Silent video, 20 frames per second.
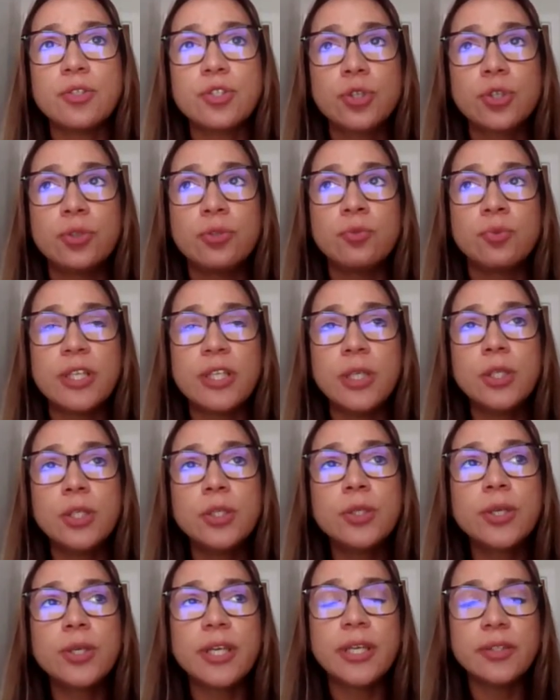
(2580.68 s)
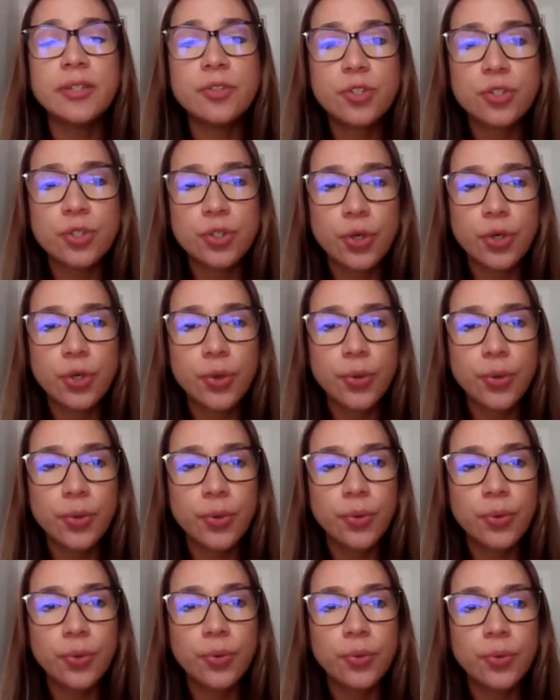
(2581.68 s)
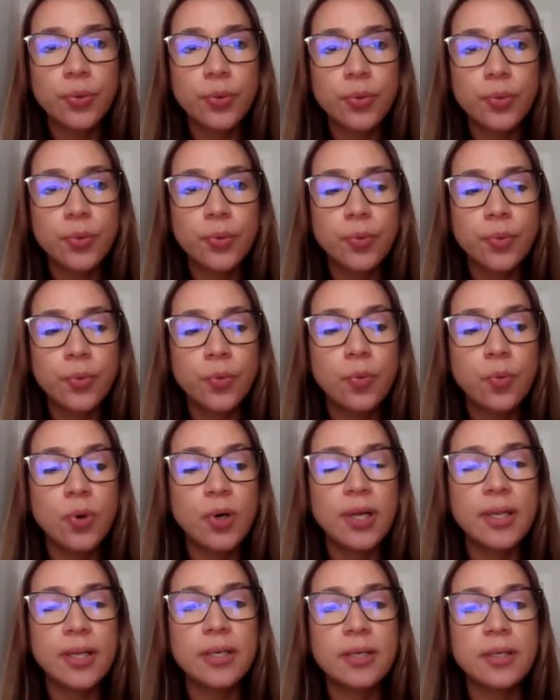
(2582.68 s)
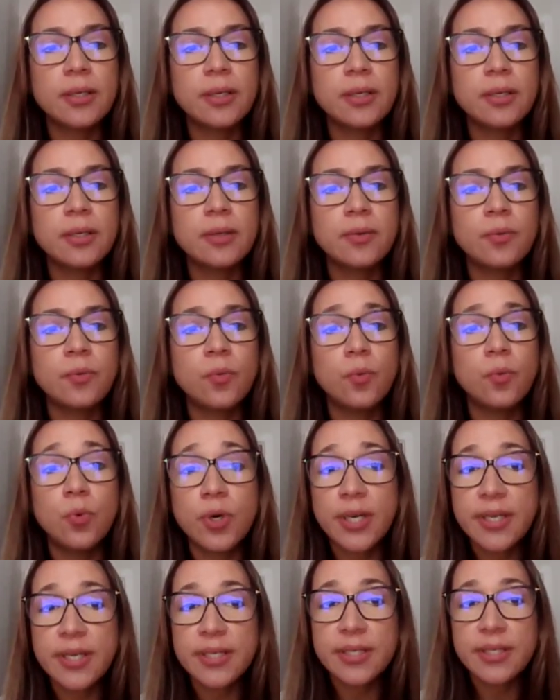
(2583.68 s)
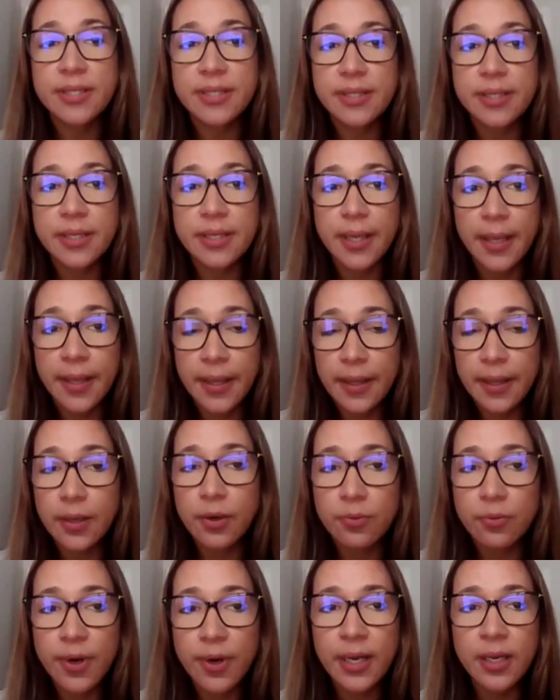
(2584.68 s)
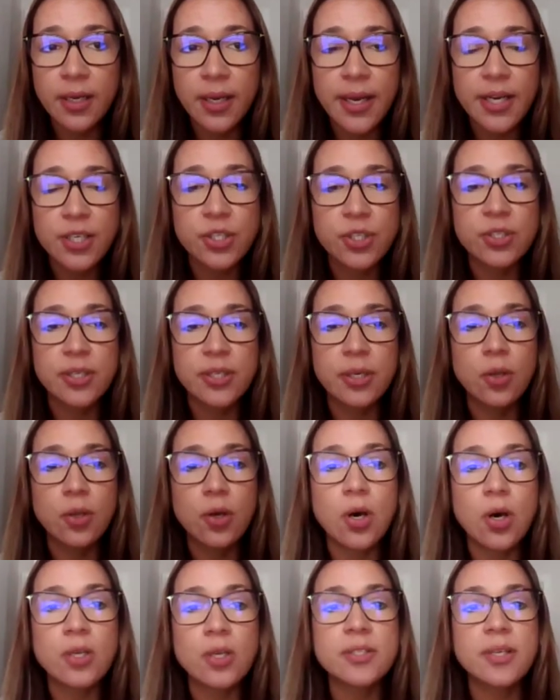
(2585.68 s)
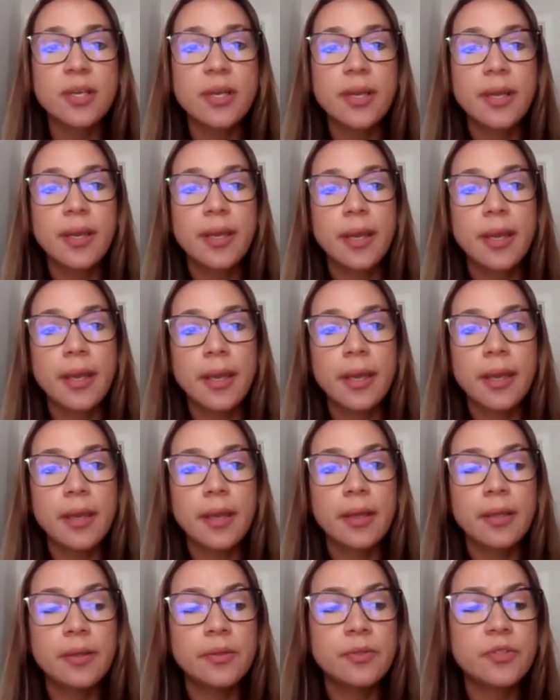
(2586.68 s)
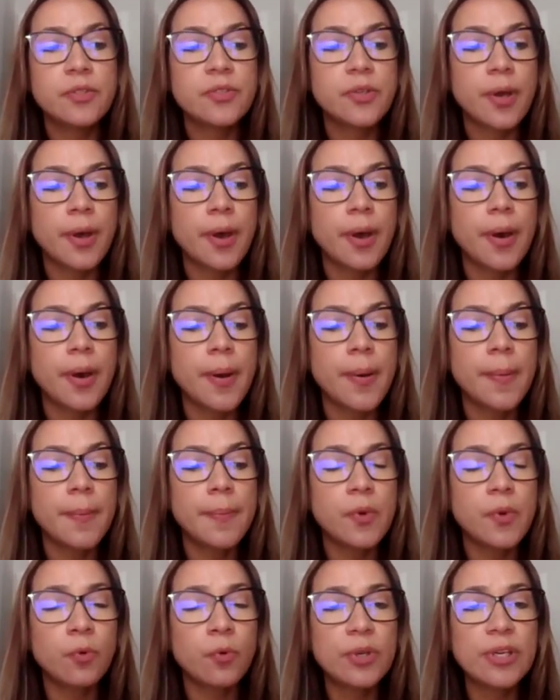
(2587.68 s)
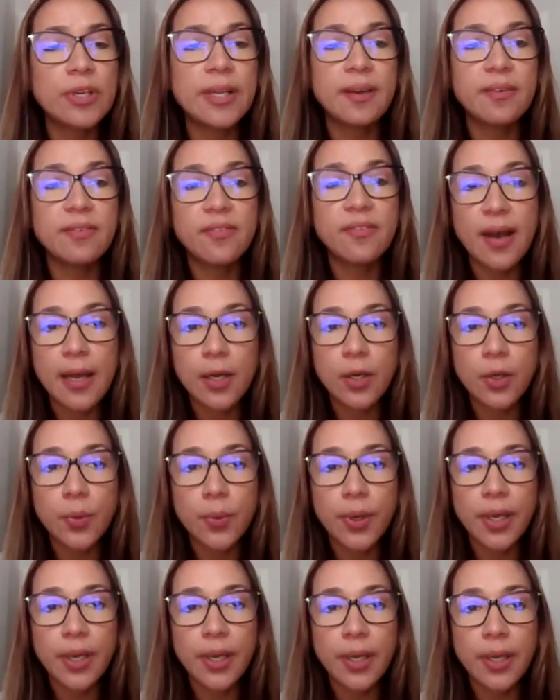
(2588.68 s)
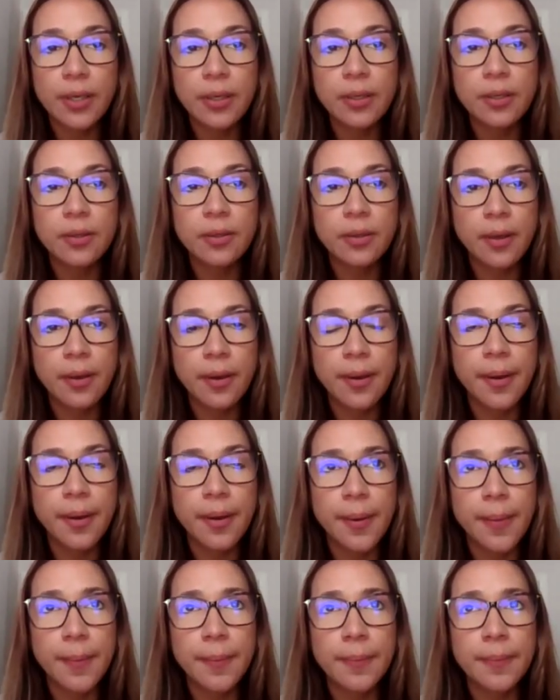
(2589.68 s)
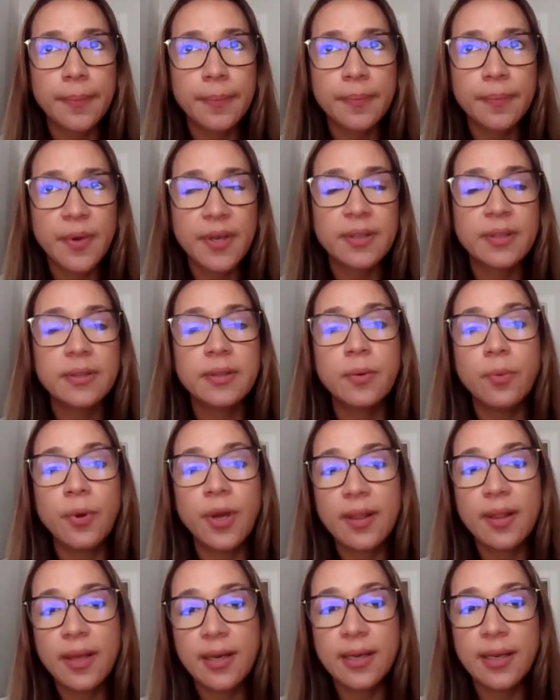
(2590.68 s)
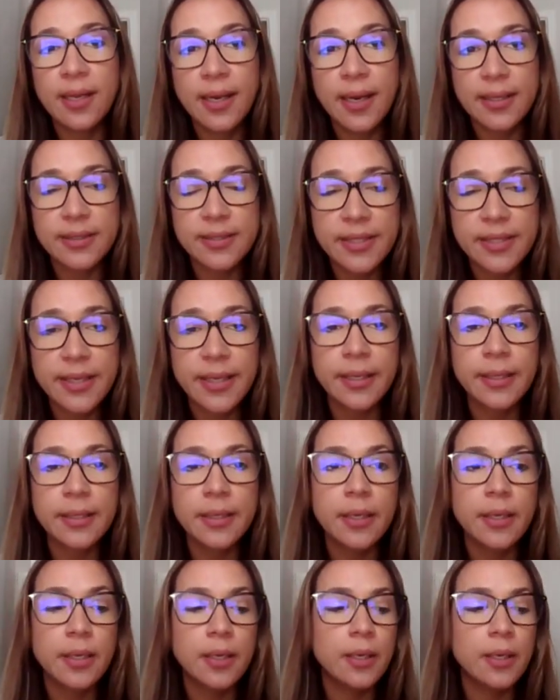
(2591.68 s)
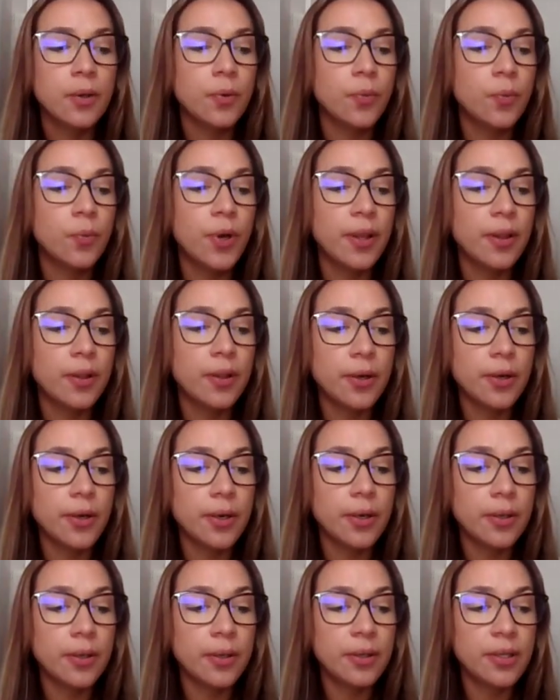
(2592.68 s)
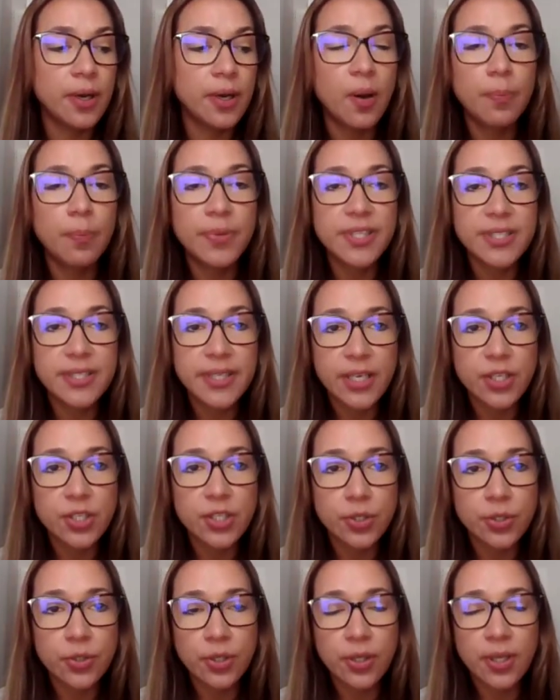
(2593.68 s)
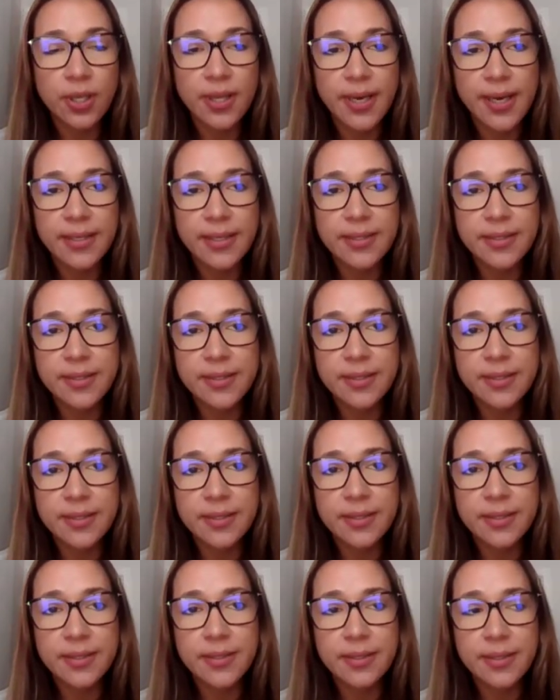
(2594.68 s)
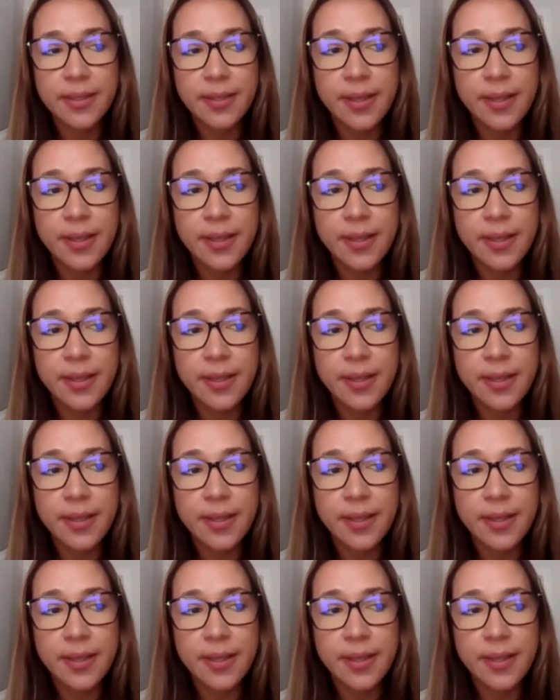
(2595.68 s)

should really look into what is in their regulations and laws, and really evaluate the way that Elena did, whether the compensation that's